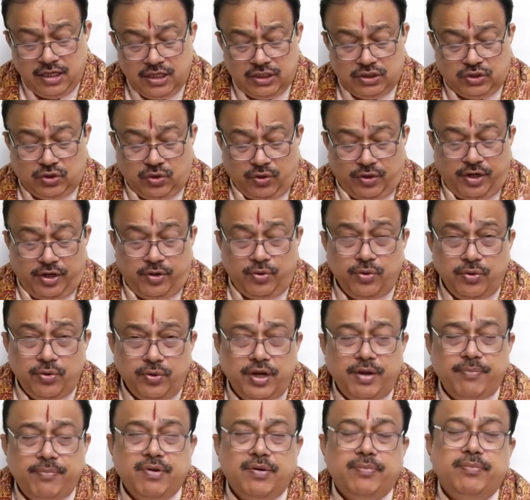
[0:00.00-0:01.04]
So do
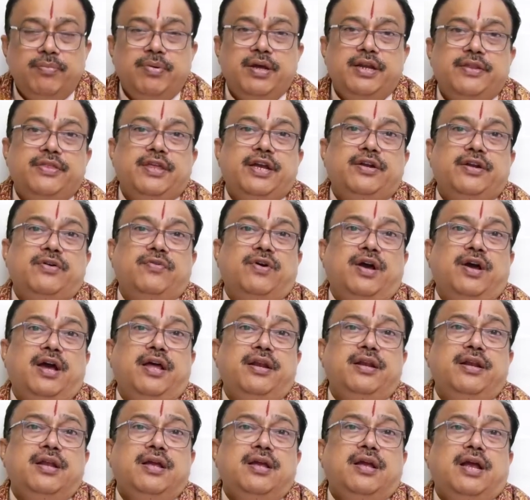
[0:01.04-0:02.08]
remember that
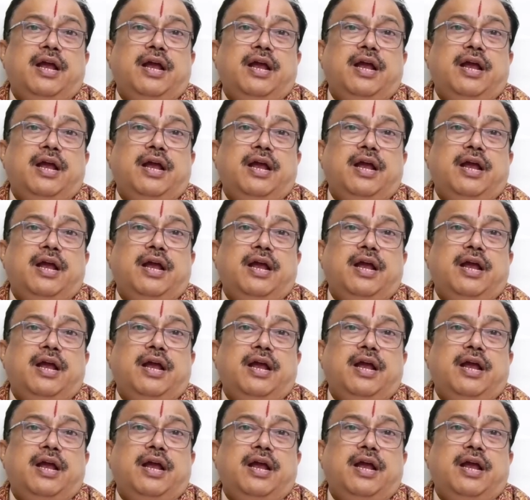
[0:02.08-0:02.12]
one,